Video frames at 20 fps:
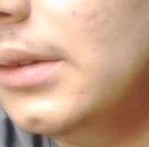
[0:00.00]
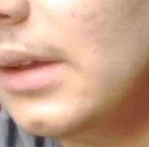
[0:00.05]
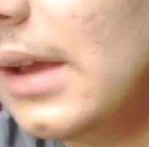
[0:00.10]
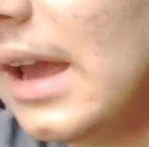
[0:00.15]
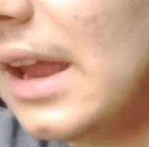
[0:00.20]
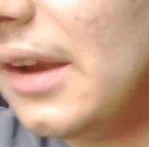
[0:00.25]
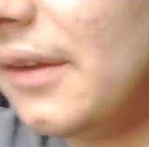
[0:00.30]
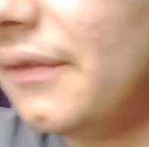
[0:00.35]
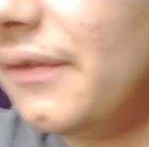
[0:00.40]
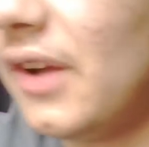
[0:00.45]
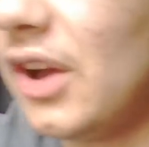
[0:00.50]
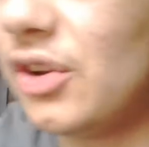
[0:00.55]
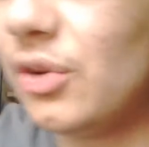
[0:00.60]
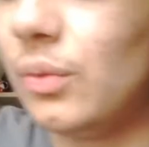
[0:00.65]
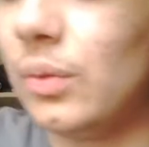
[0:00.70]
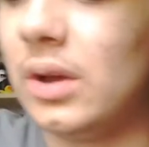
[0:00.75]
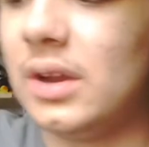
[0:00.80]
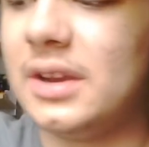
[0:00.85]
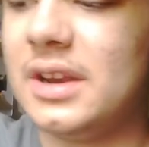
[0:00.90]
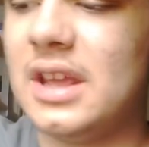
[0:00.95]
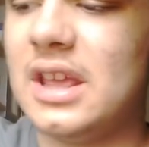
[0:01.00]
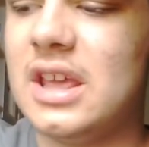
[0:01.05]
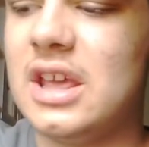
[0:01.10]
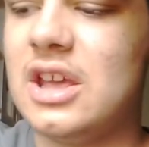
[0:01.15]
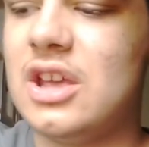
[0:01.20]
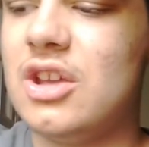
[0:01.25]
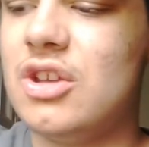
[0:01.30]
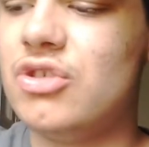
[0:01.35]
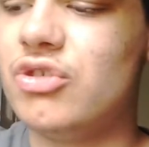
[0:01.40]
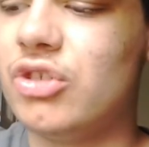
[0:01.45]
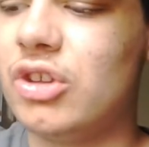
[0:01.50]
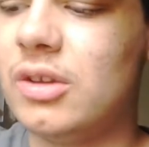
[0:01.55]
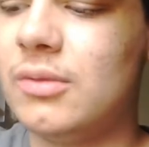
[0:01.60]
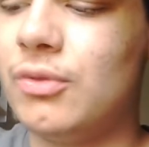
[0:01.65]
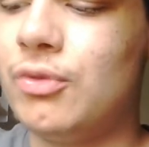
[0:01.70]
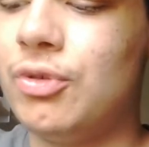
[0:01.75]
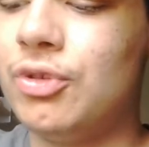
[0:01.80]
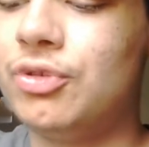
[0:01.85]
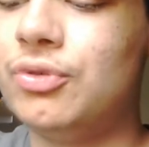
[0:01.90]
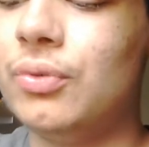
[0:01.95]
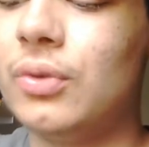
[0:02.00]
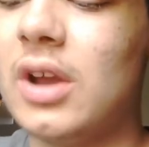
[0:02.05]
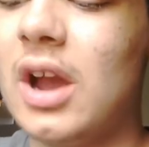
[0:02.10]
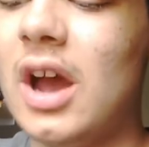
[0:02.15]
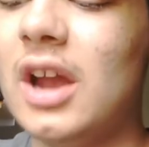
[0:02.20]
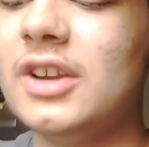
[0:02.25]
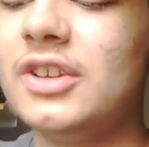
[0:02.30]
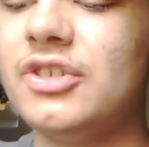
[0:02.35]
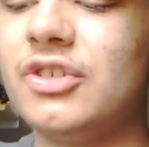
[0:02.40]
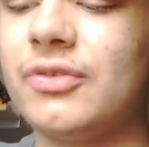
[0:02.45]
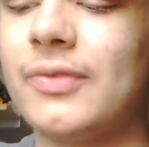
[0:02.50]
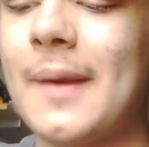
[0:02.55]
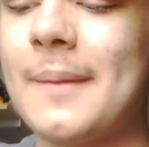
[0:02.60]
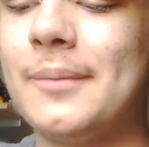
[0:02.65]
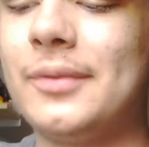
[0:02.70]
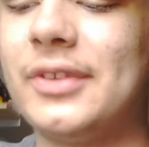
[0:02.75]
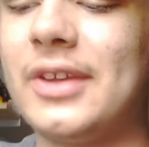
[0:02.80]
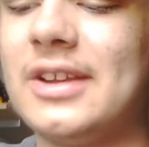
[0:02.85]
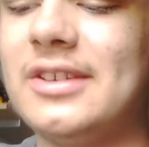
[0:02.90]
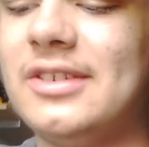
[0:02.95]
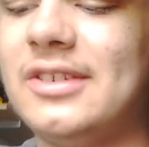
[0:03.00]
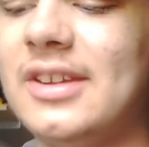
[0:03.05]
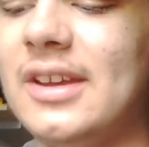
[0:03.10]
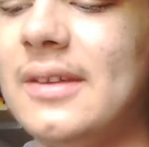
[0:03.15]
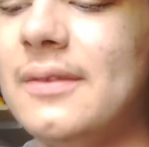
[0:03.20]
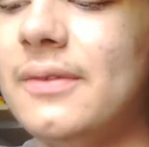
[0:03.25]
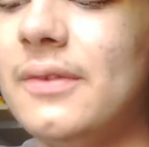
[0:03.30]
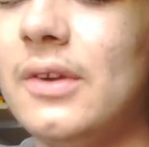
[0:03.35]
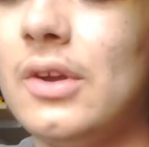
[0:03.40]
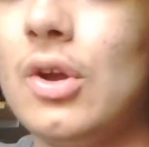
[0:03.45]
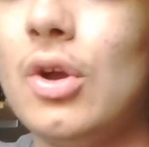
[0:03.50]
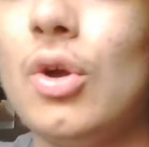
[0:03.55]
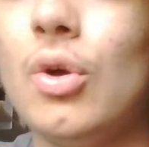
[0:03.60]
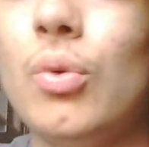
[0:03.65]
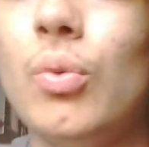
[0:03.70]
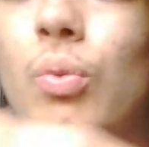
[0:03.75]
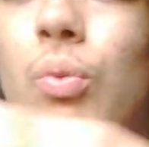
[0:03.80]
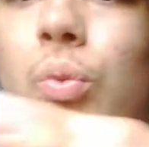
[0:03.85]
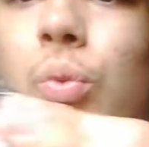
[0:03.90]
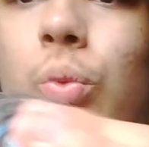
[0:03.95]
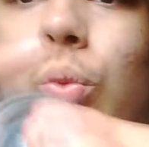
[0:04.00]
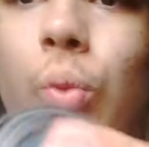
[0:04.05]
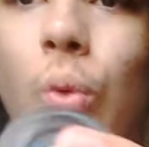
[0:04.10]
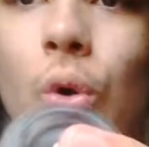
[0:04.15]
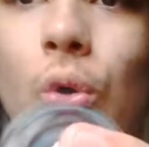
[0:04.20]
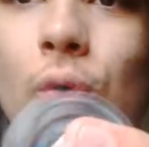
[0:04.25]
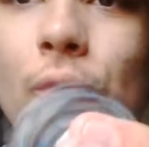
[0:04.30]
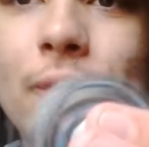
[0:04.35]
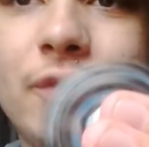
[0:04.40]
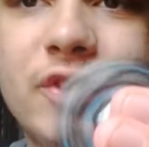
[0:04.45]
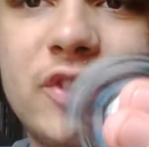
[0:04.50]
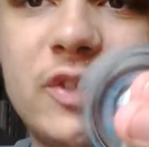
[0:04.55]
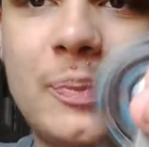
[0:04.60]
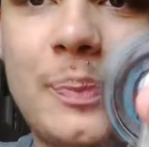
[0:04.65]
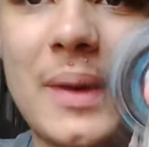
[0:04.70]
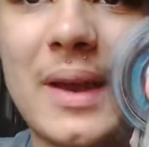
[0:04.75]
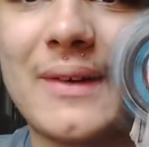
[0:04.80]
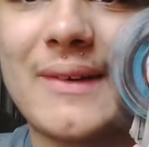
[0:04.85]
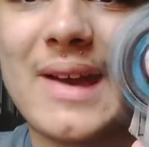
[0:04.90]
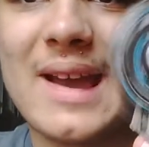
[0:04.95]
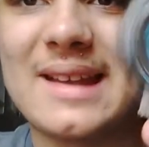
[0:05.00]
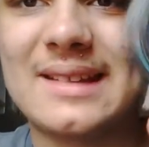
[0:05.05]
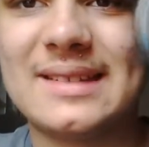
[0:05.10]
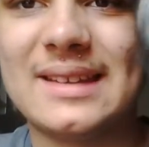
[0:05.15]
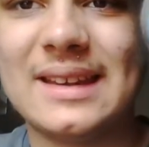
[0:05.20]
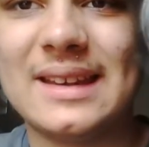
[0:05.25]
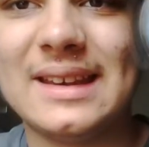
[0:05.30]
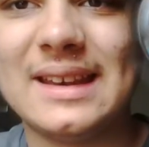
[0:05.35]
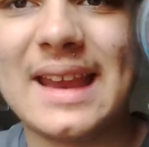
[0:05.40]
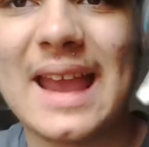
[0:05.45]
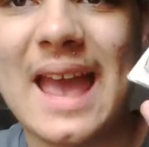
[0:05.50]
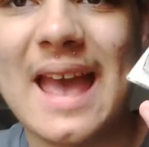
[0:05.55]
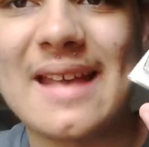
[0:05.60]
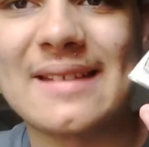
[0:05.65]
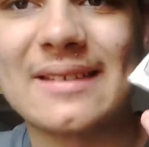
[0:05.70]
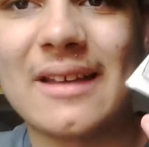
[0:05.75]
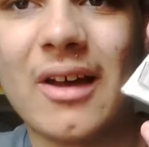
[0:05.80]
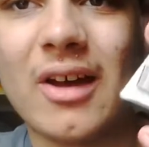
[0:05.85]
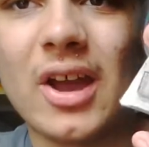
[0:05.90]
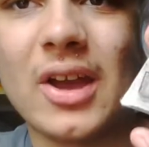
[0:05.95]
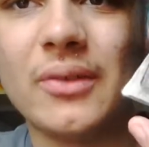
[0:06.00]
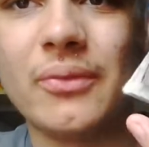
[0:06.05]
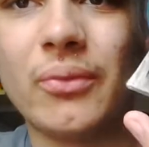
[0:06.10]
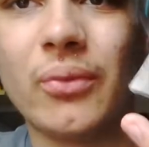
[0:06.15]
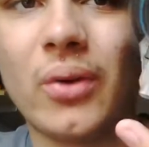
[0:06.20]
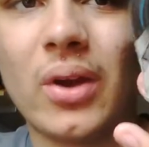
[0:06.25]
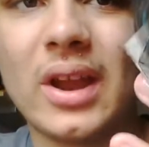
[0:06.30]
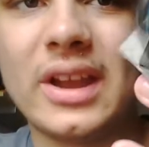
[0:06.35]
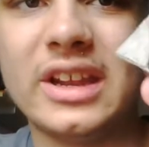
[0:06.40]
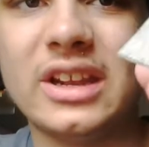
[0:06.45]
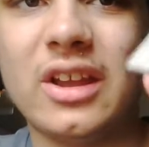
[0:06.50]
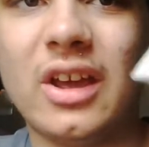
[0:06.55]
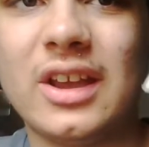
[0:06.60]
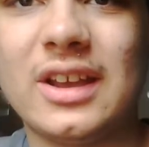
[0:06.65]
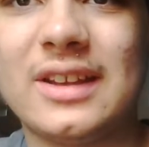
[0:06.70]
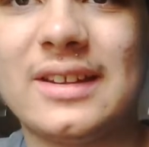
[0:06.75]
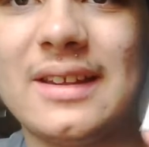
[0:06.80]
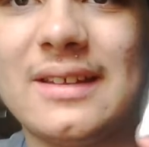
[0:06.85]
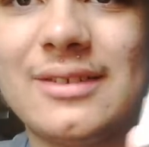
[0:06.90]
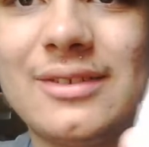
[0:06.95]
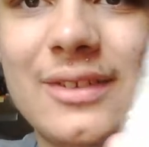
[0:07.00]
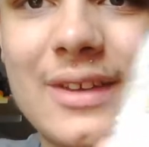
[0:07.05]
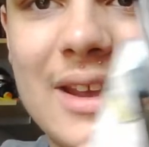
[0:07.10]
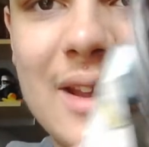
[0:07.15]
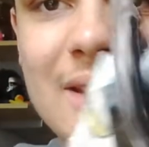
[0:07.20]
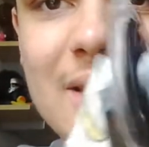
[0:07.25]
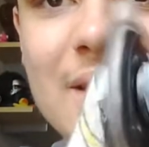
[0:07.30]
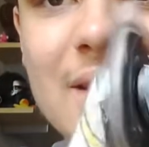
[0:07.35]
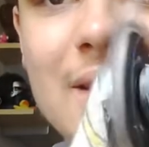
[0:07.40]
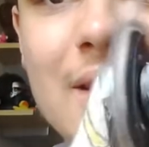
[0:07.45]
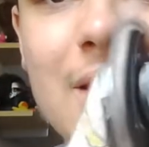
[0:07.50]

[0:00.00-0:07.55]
And the final one is Crystal Carnage's representative, Wolf Spirit, and yes, I really like this thing.